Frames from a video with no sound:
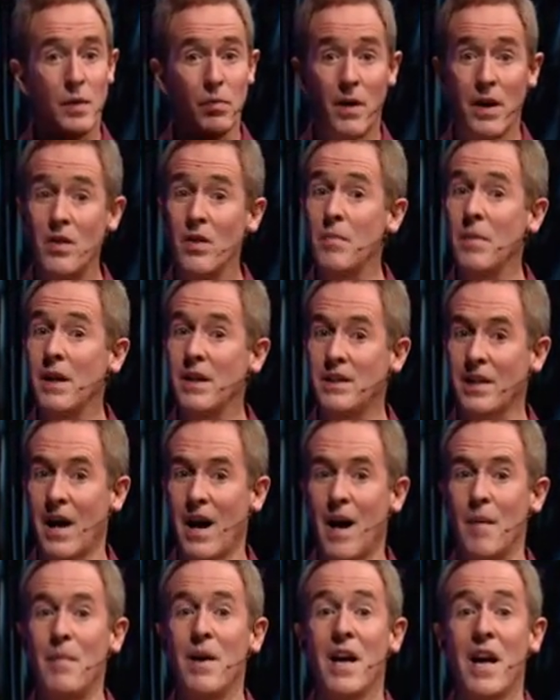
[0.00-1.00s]
But in the
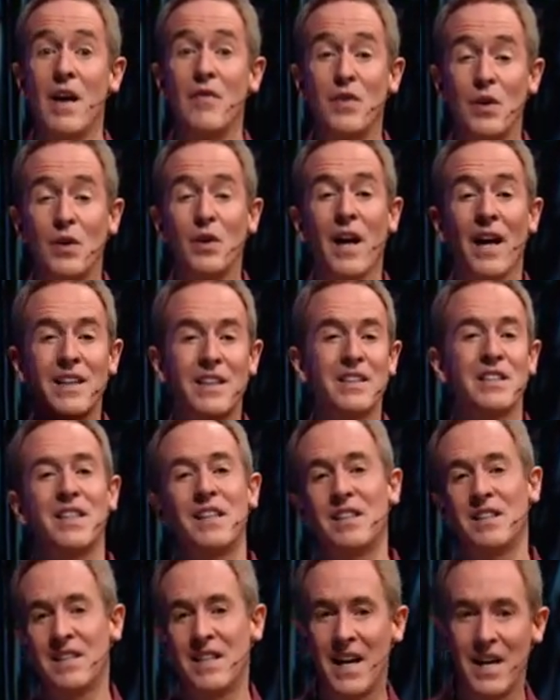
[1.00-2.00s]
meantime, if you'd like to
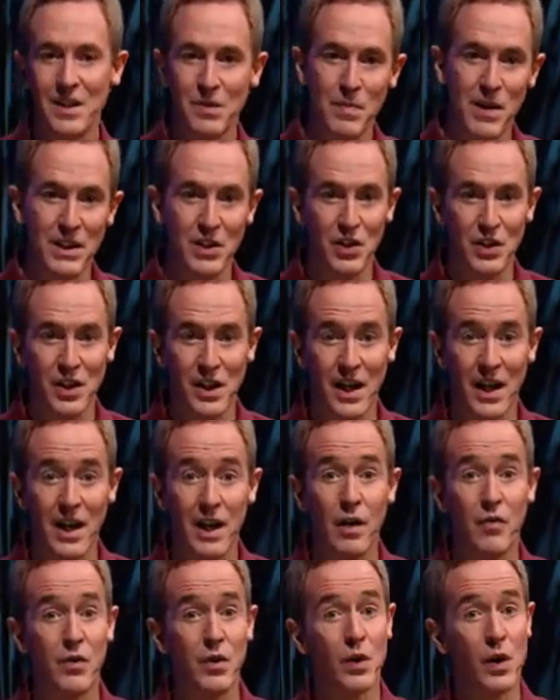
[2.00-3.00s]
see today's message
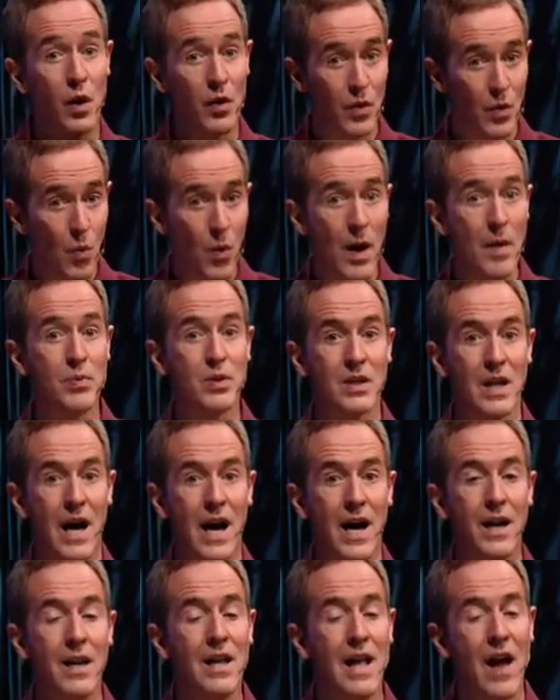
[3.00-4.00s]
again, if you'll go to the
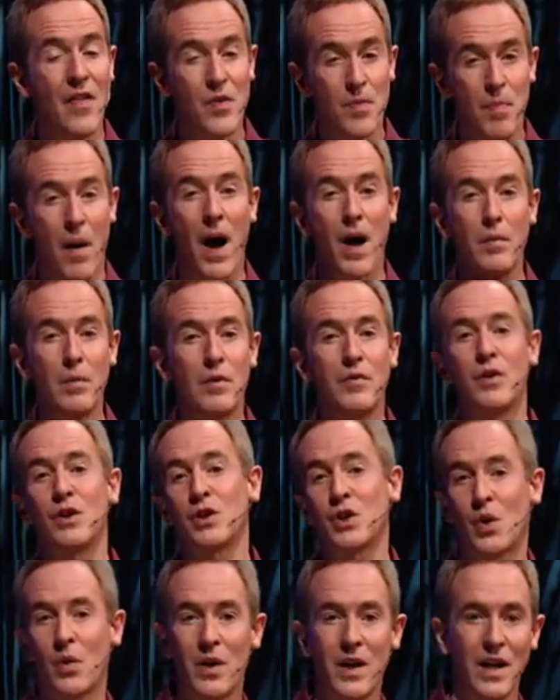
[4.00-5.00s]
website at the bottom of your
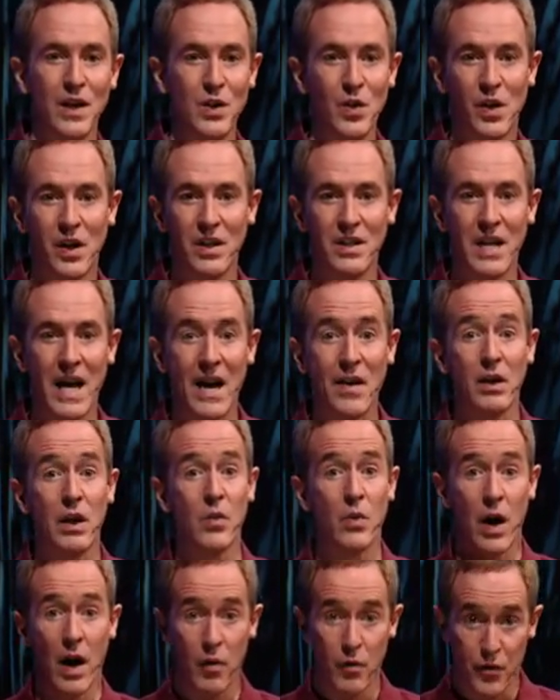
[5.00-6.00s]
screen, you can
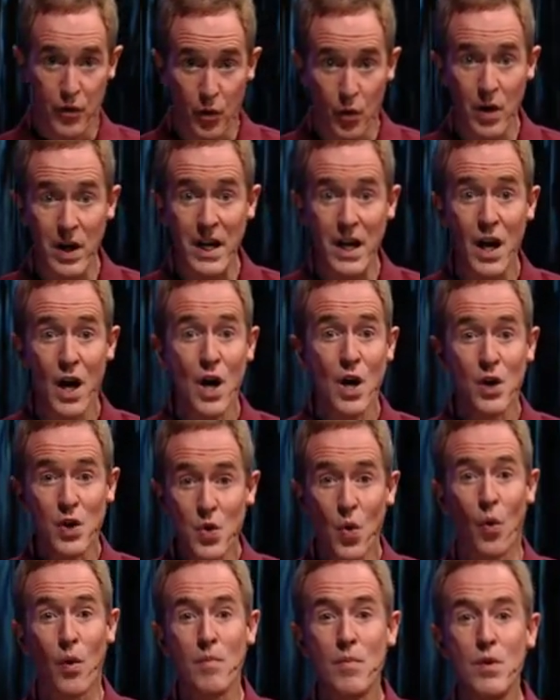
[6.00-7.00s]
download our free
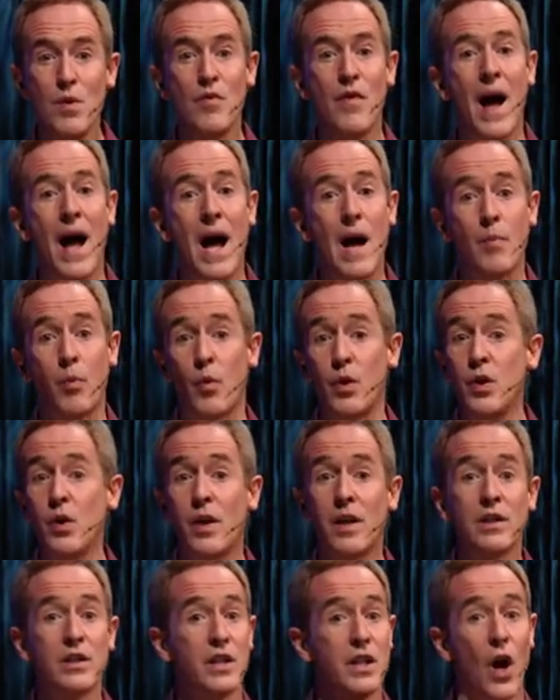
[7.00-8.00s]
Your Move app where you
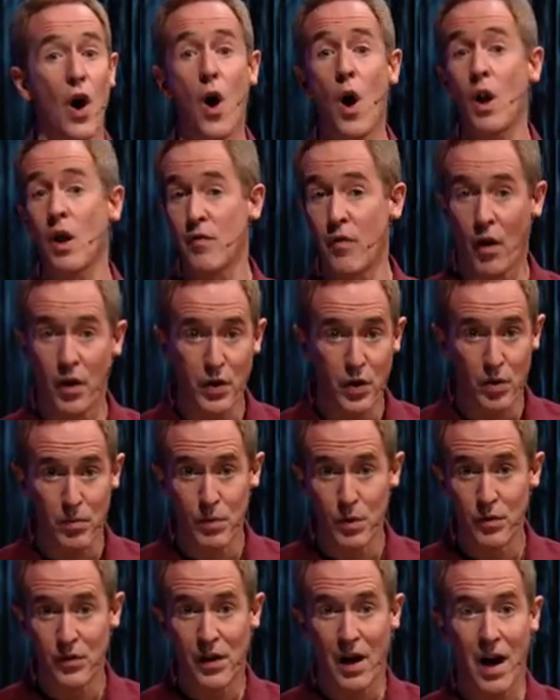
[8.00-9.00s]
can see all of our Your
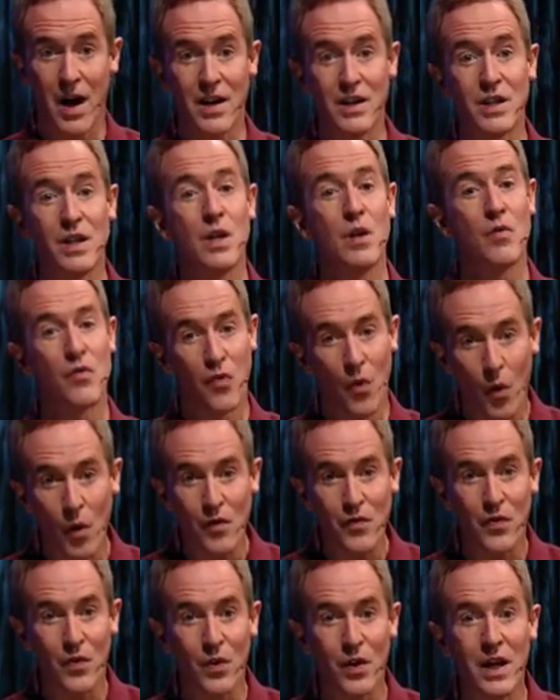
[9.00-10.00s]
Move content for
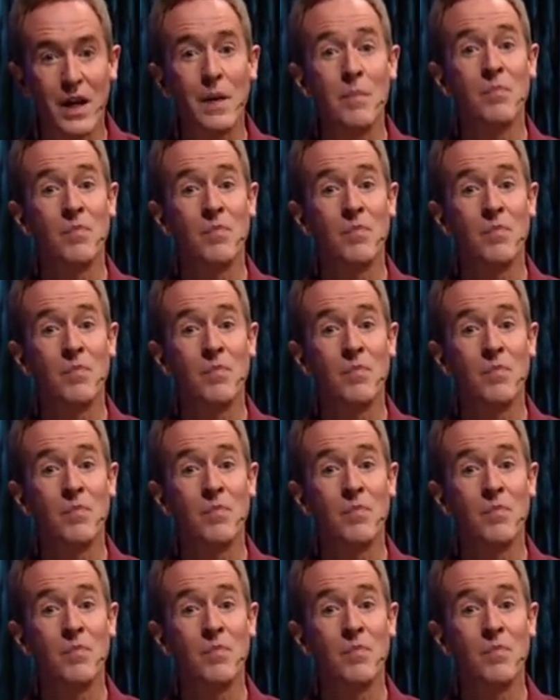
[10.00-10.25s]
free